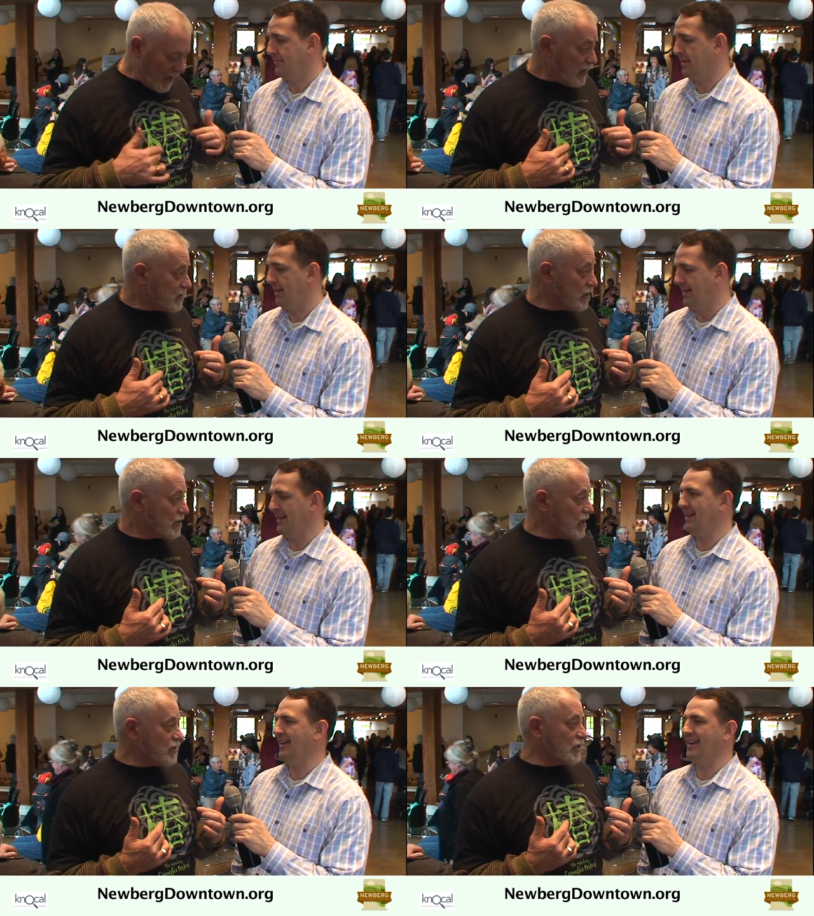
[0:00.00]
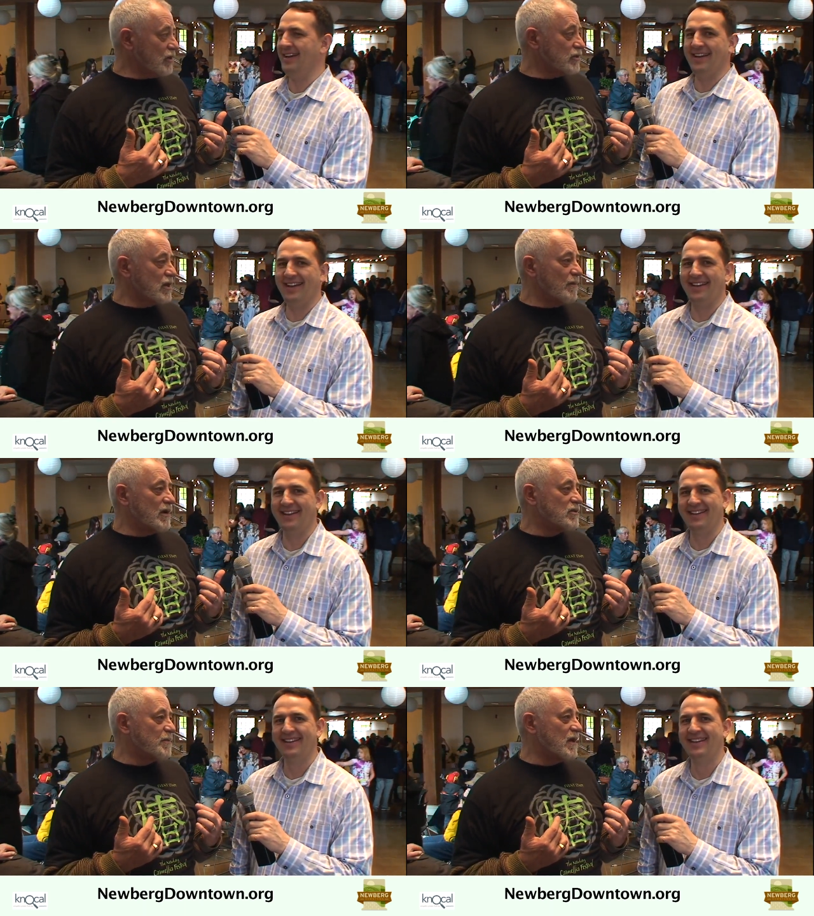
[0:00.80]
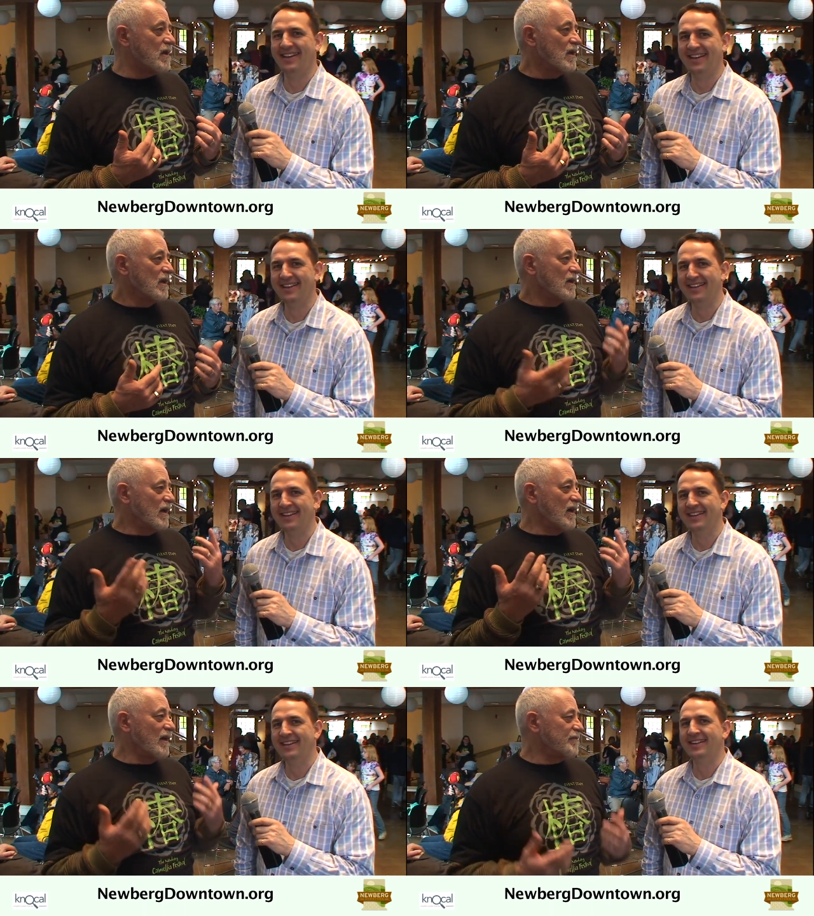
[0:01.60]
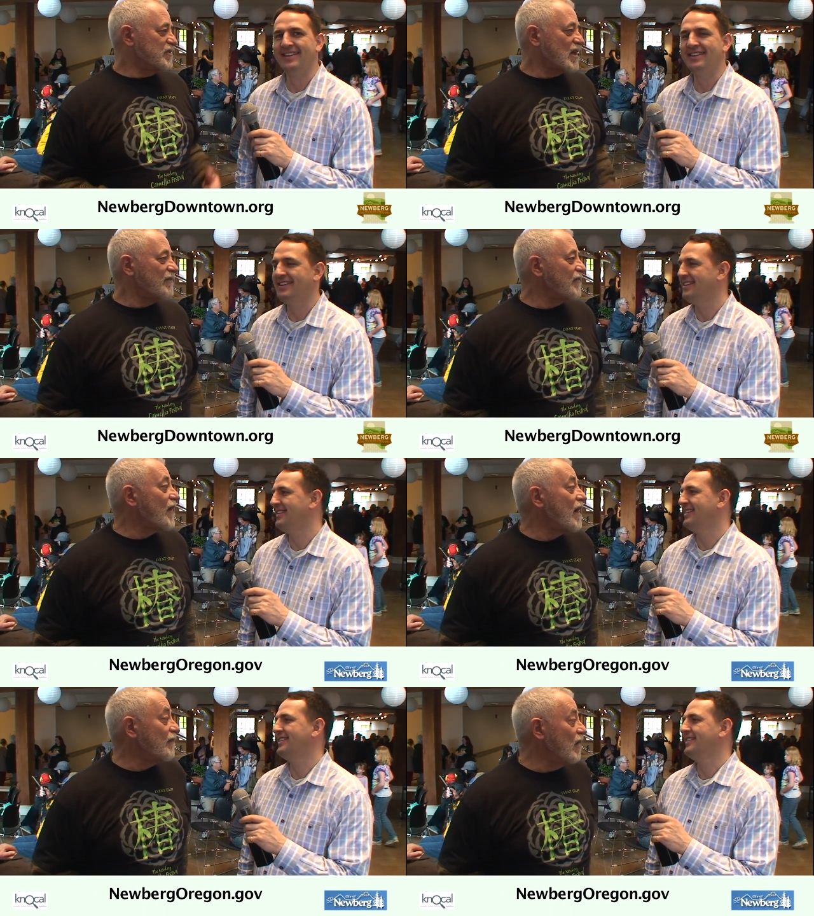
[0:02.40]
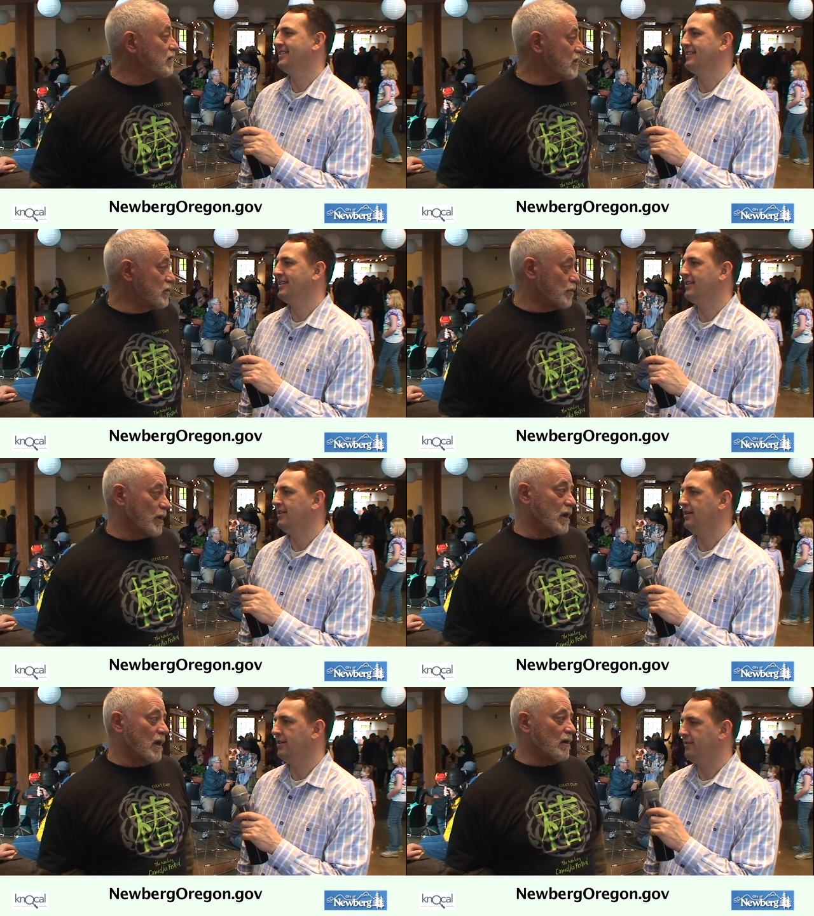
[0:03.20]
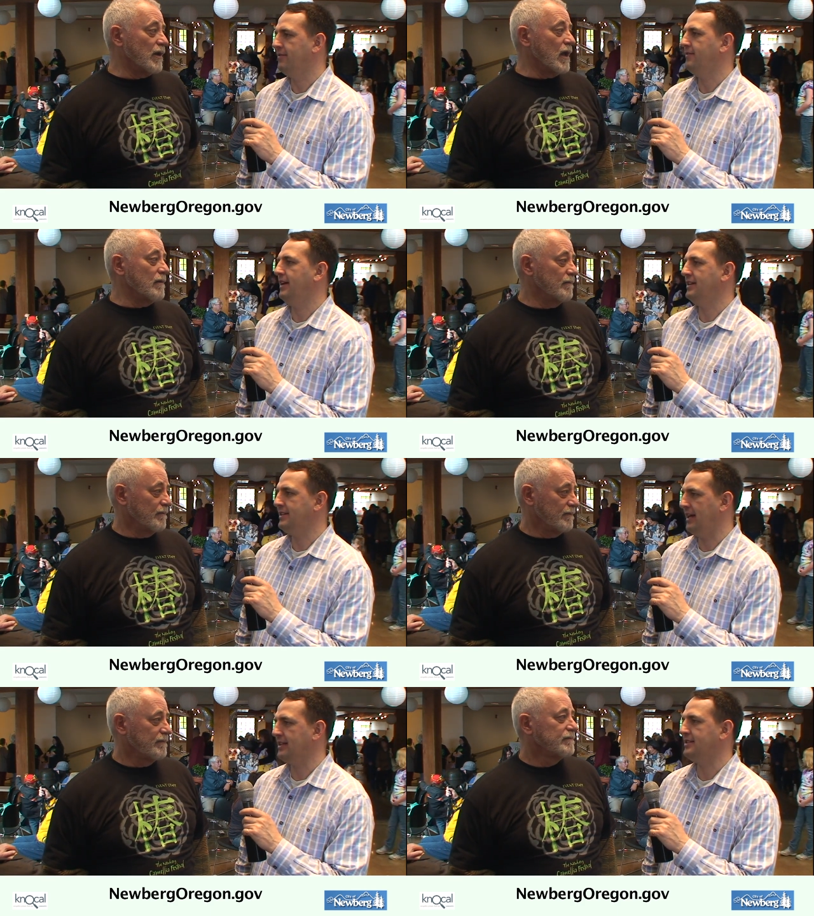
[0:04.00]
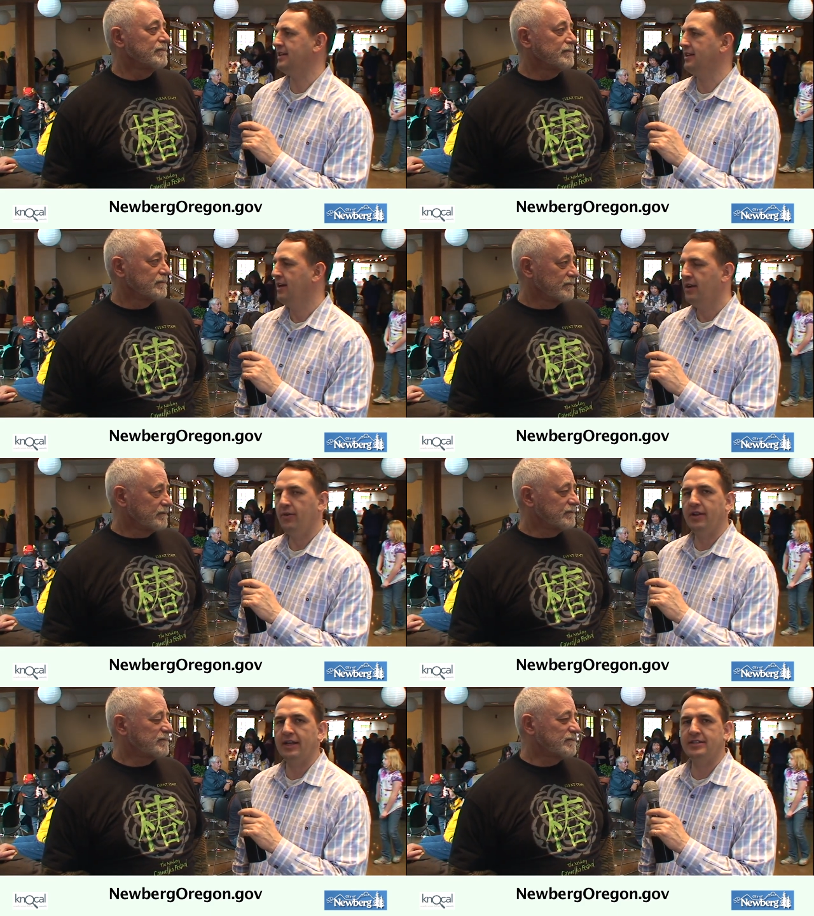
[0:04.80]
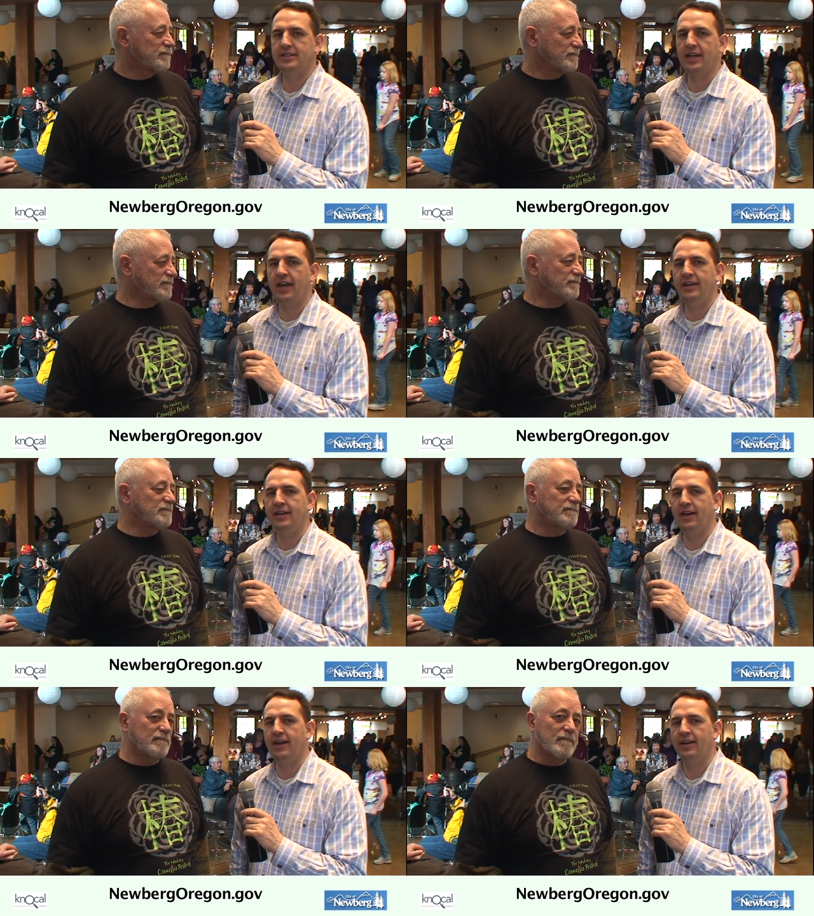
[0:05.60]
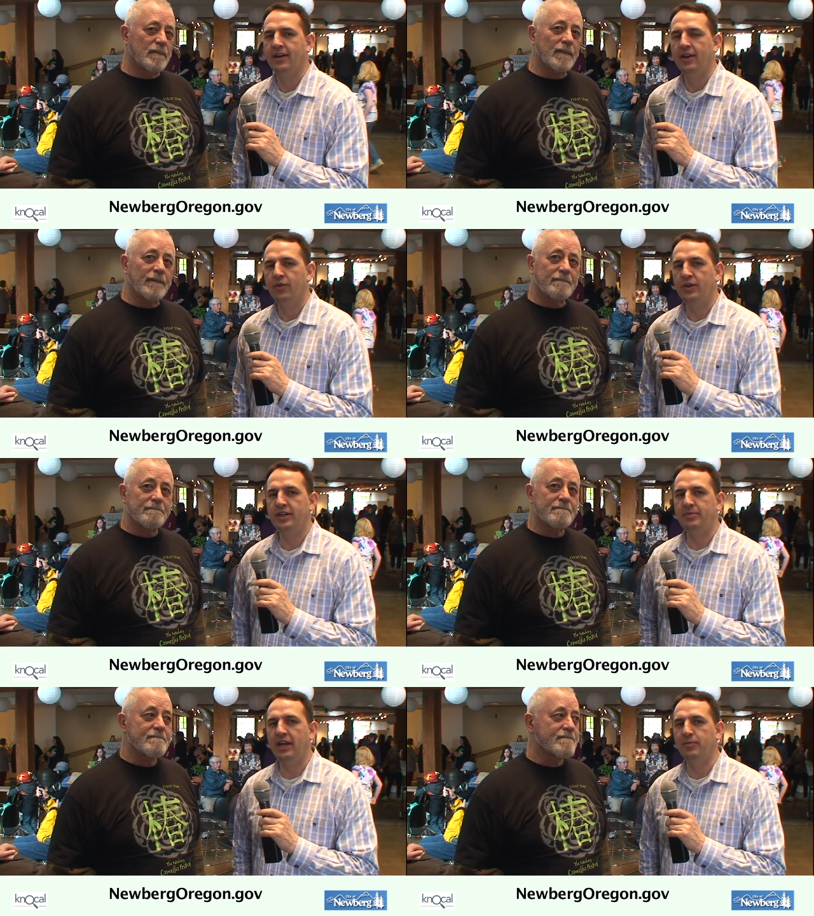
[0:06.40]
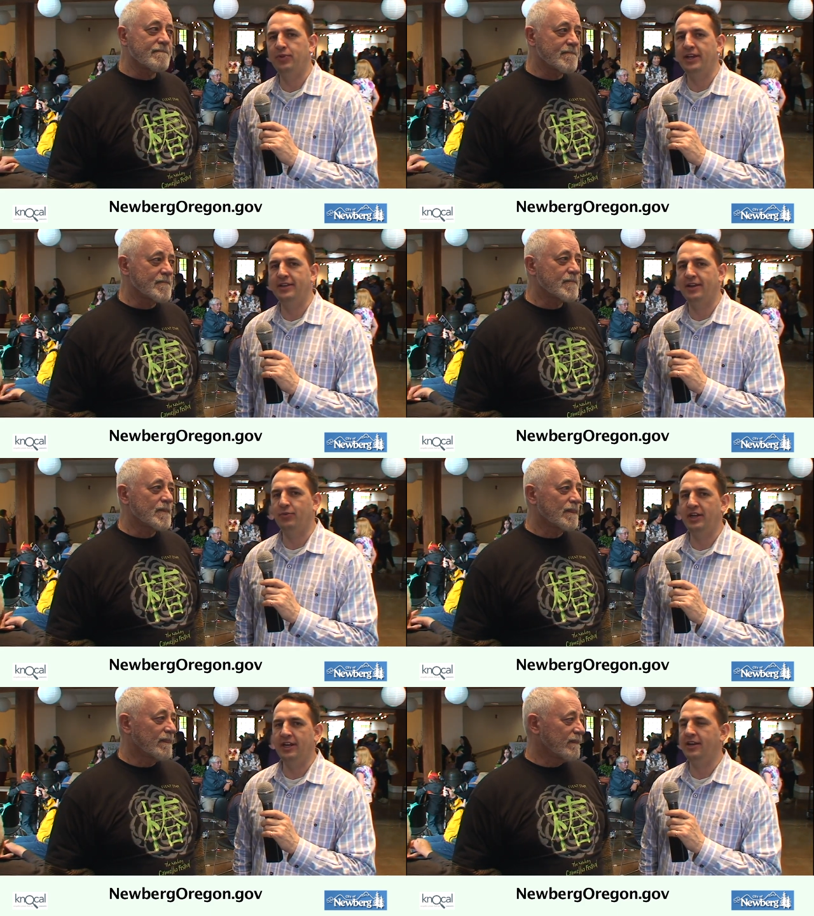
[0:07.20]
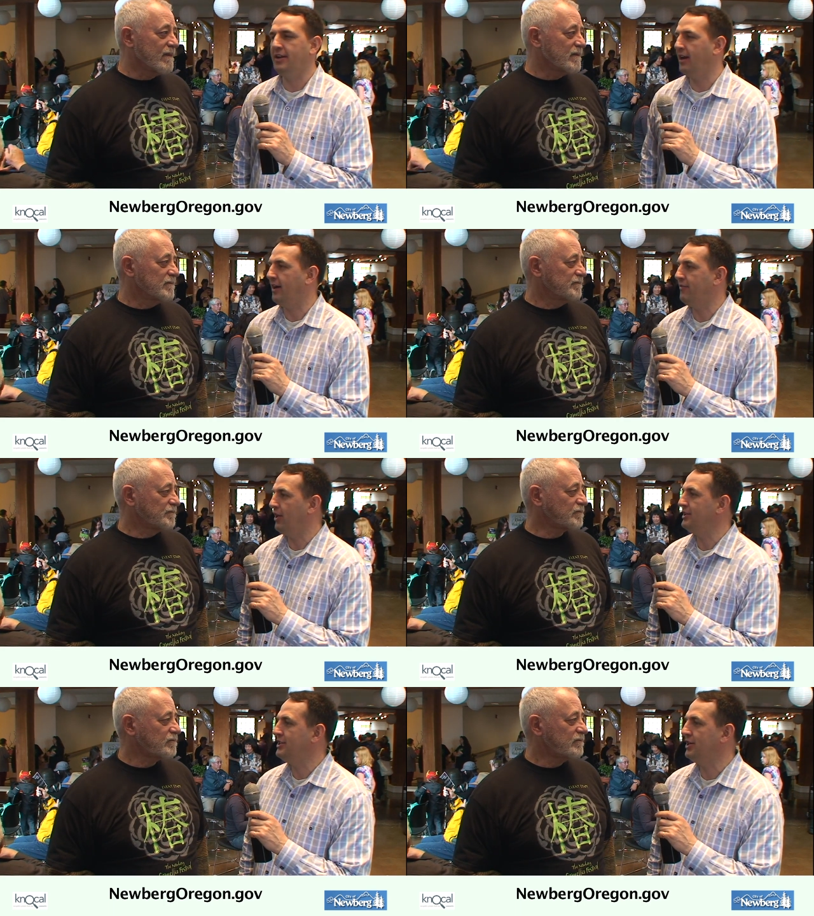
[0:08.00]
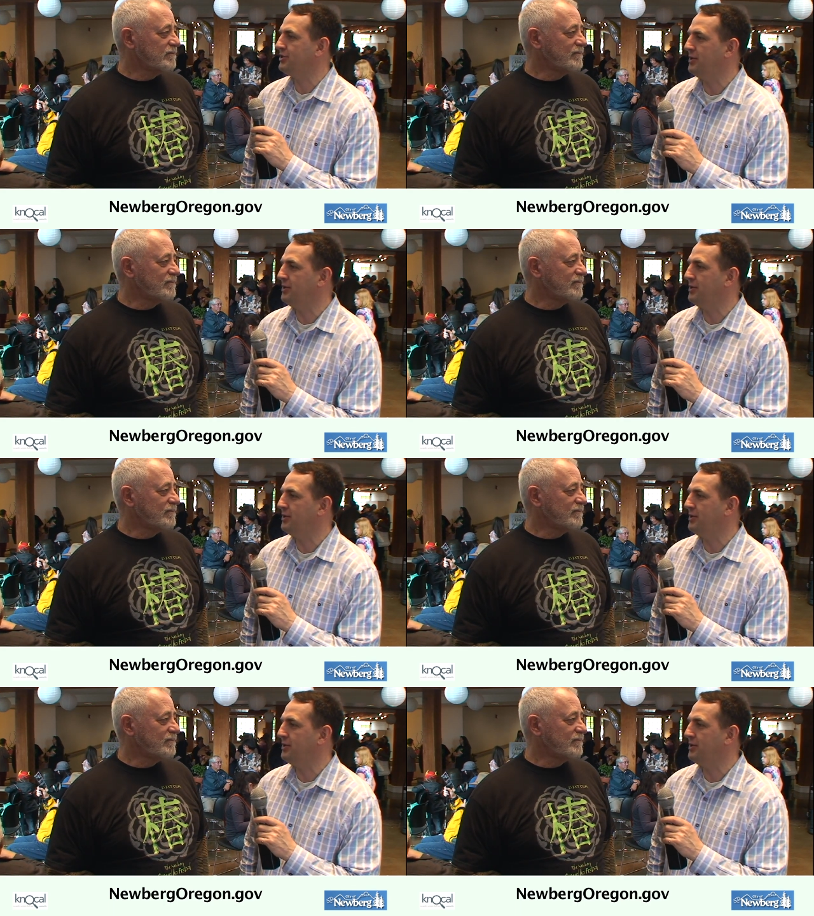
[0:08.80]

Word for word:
Speaker 1: volunteer t-shirts. there must be uh, 75
Speaker 2: volunteers working here today. Fantastic. Well, that's a sign. Uh, we did make a plea that we needed uh, volunteers, we